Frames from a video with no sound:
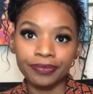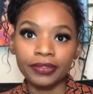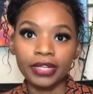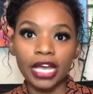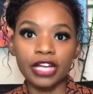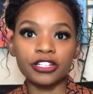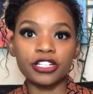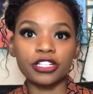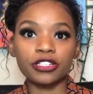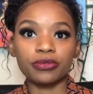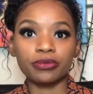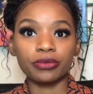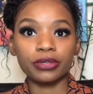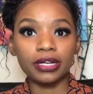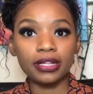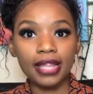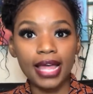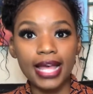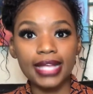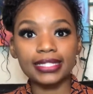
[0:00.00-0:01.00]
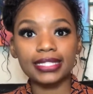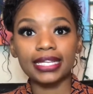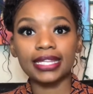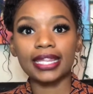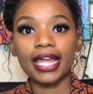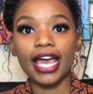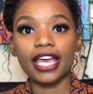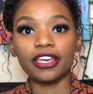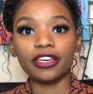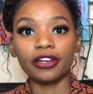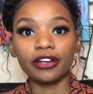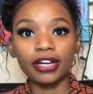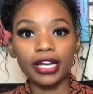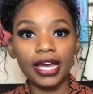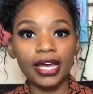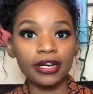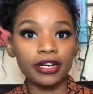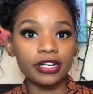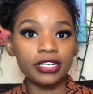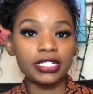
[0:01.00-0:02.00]
And just realizing that your
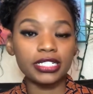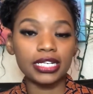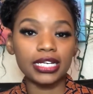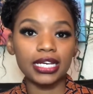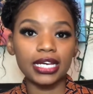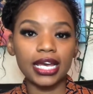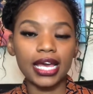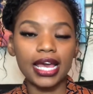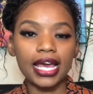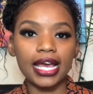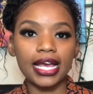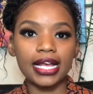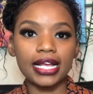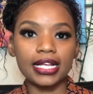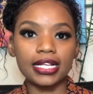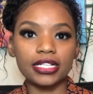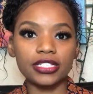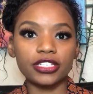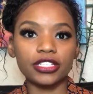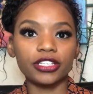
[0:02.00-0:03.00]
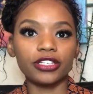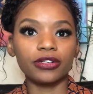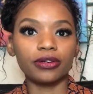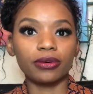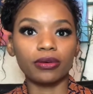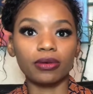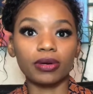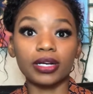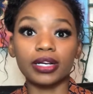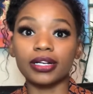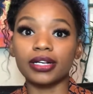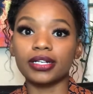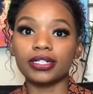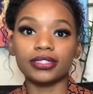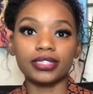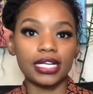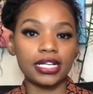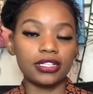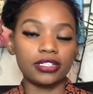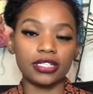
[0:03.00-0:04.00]
energy is
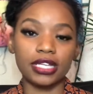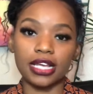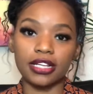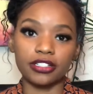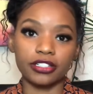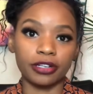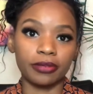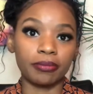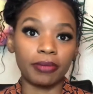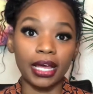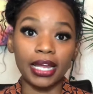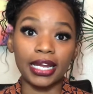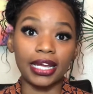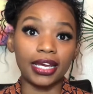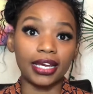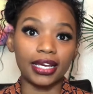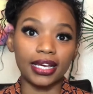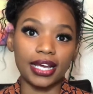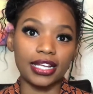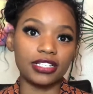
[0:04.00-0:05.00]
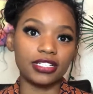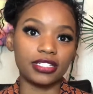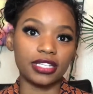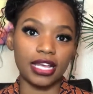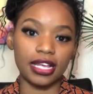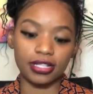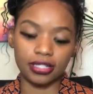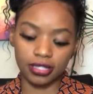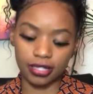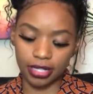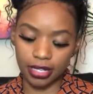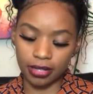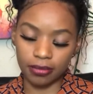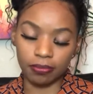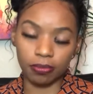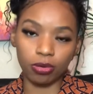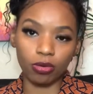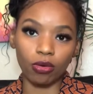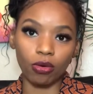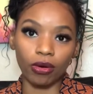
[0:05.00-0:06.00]
your money. It's
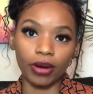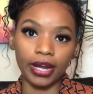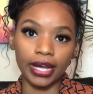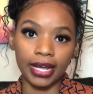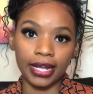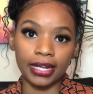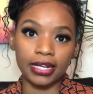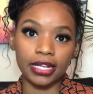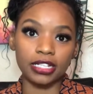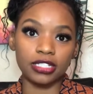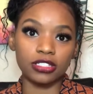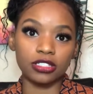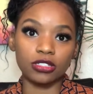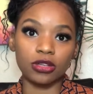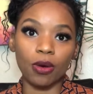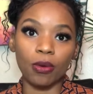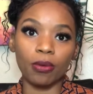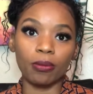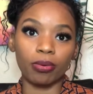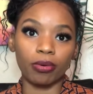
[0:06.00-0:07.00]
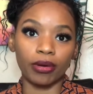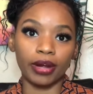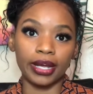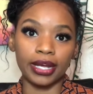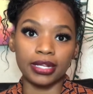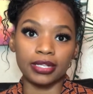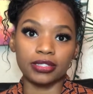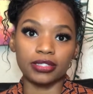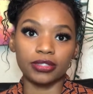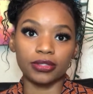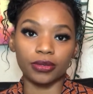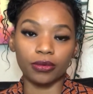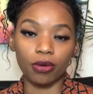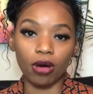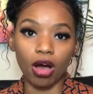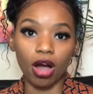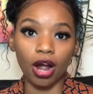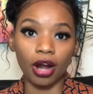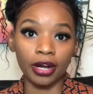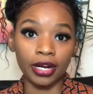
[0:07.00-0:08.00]
important. It's so important to
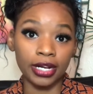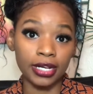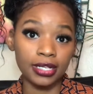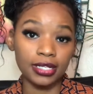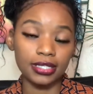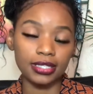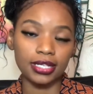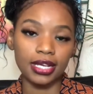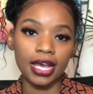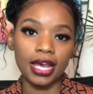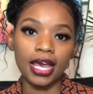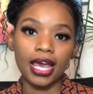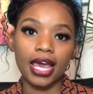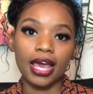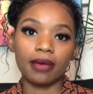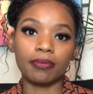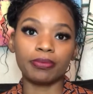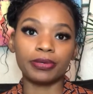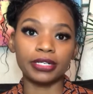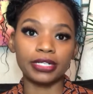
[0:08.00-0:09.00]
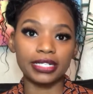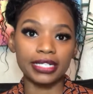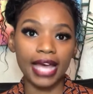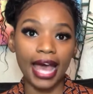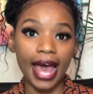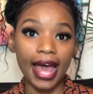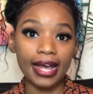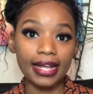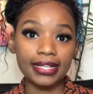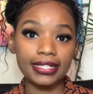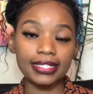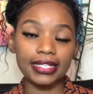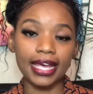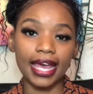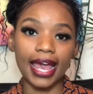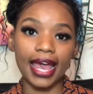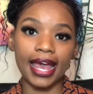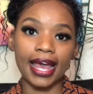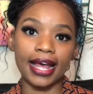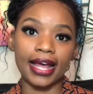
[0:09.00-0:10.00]
harness and protect
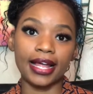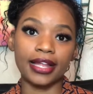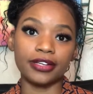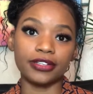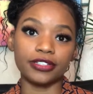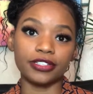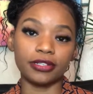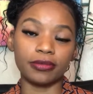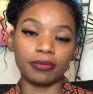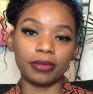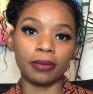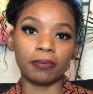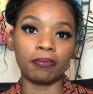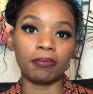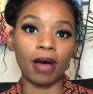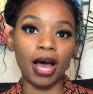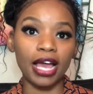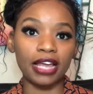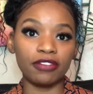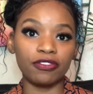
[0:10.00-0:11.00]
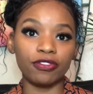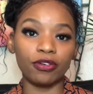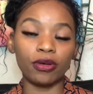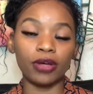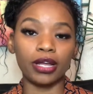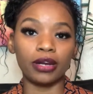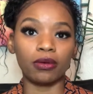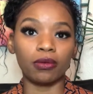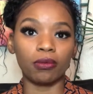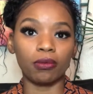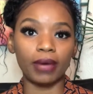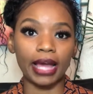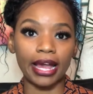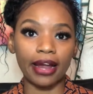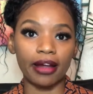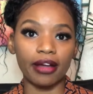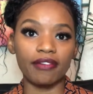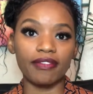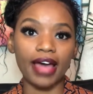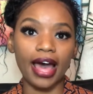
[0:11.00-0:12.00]
and to be mindful and
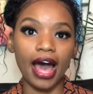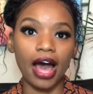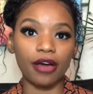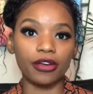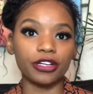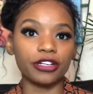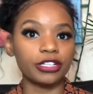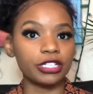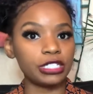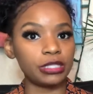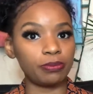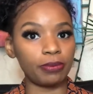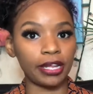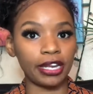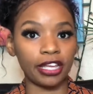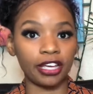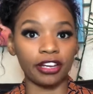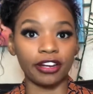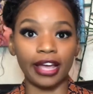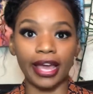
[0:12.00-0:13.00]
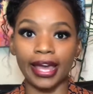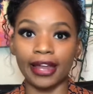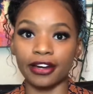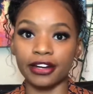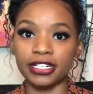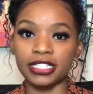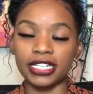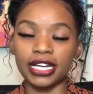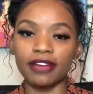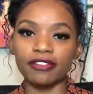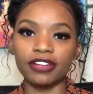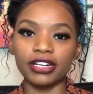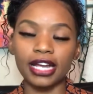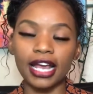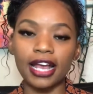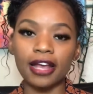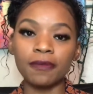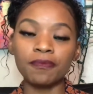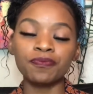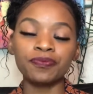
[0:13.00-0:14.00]
aware of how you're spending your energy every
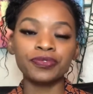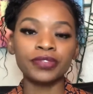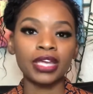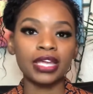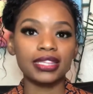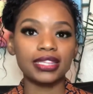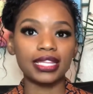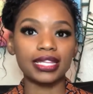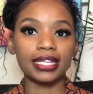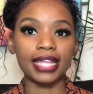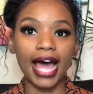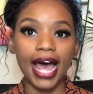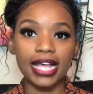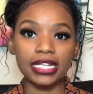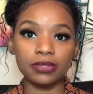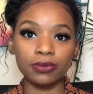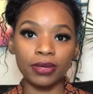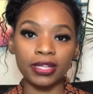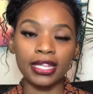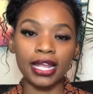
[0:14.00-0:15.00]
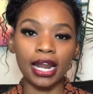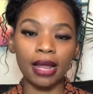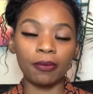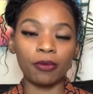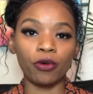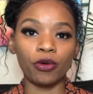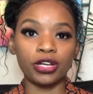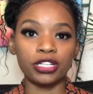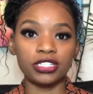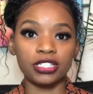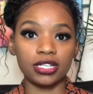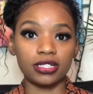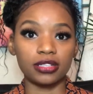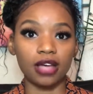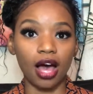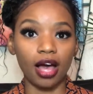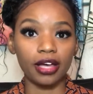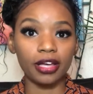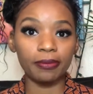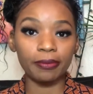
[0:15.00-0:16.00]
day. The last one that I'm going to
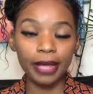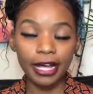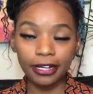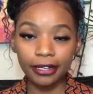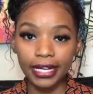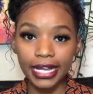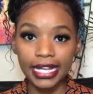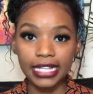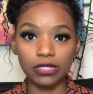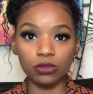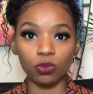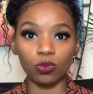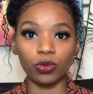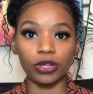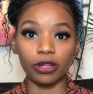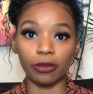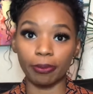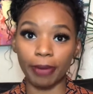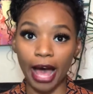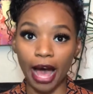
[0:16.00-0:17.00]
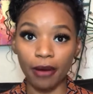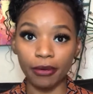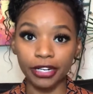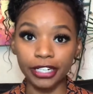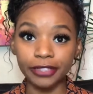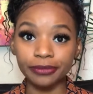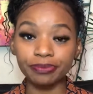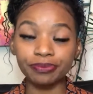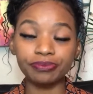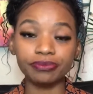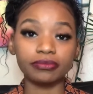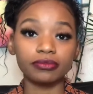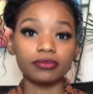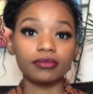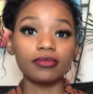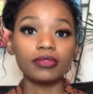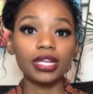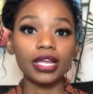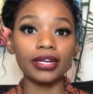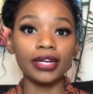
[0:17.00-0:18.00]
talk about is willpower.
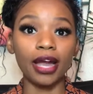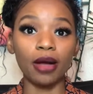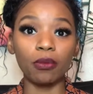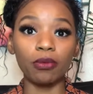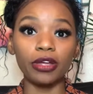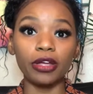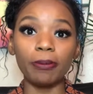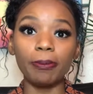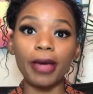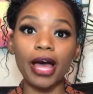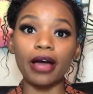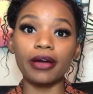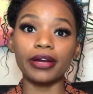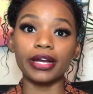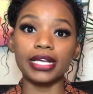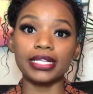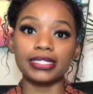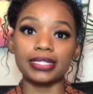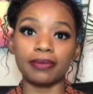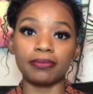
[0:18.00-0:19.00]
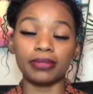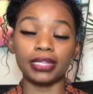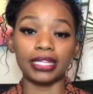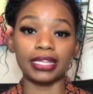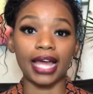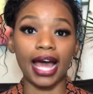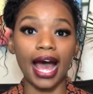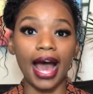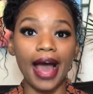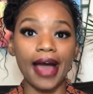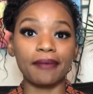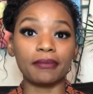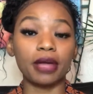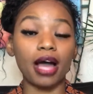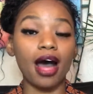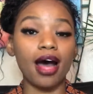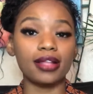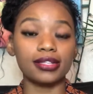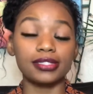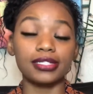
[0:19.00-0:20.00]
Now, willpower is something that I'm
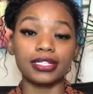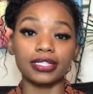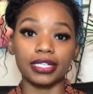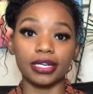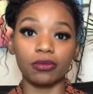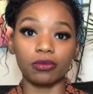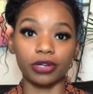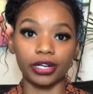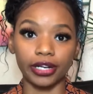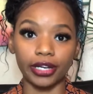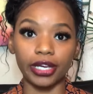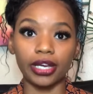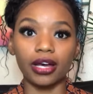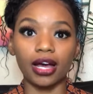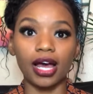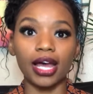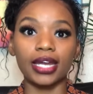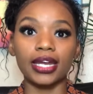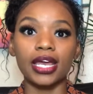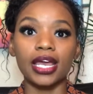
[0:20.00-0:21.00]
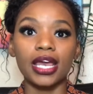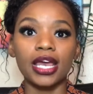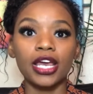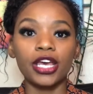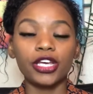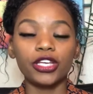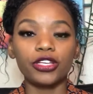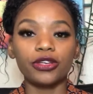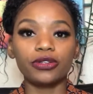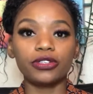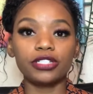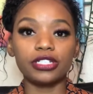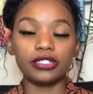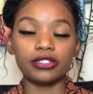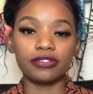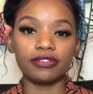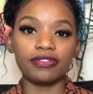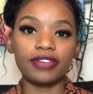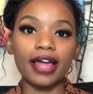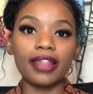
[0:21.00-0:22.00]
constantly working on. To
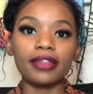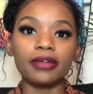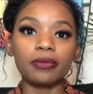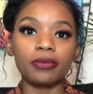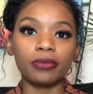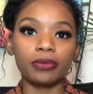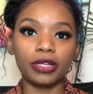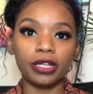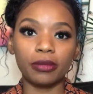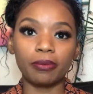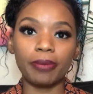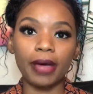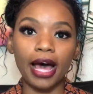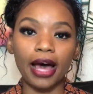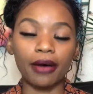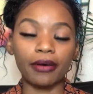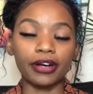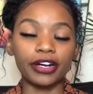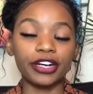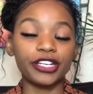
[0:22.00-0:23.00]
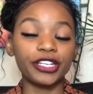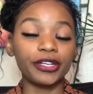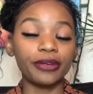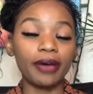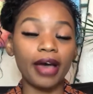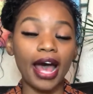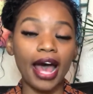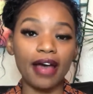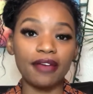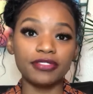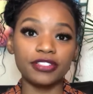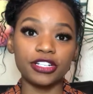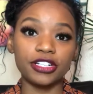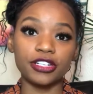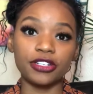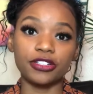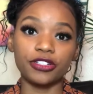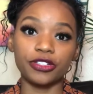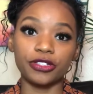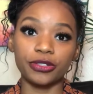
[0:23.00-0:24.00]
develop willpower, you have to
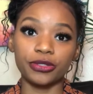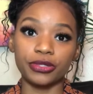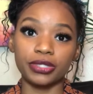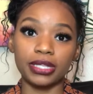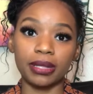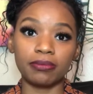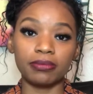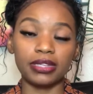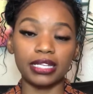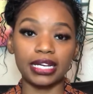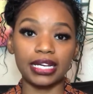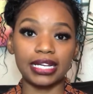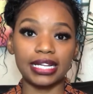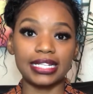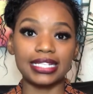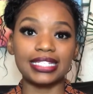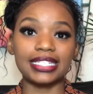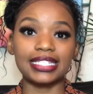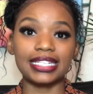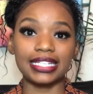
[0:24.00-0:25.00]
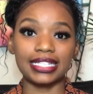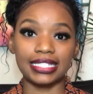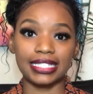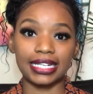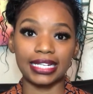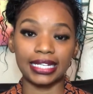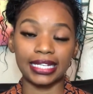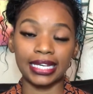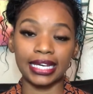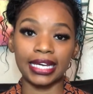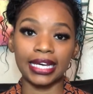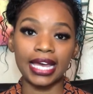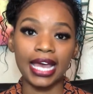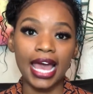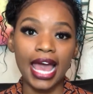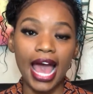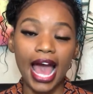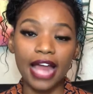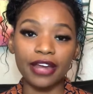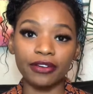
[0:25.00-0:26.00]
do something consistently,
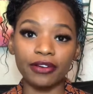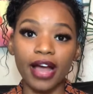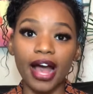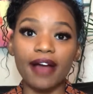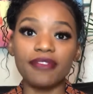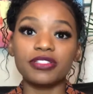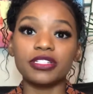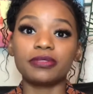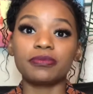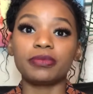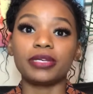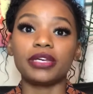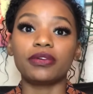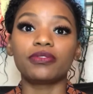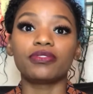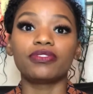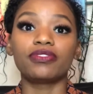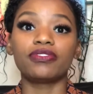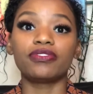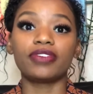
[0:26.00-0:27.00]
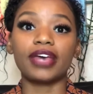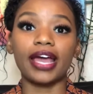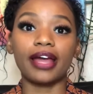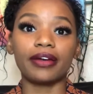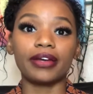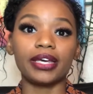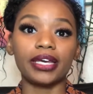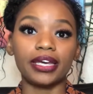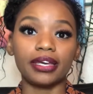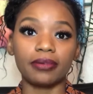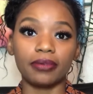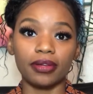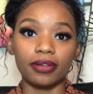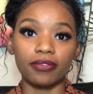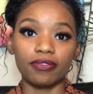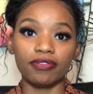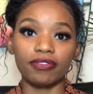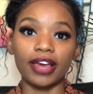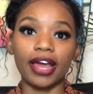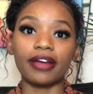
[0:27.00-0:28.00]
and you have to be very,
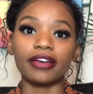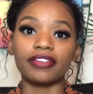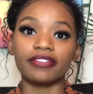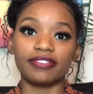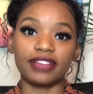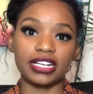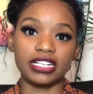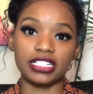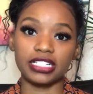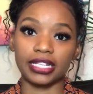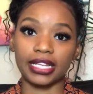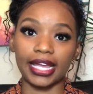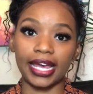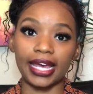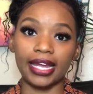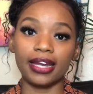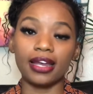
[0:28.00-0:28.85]
very vigilant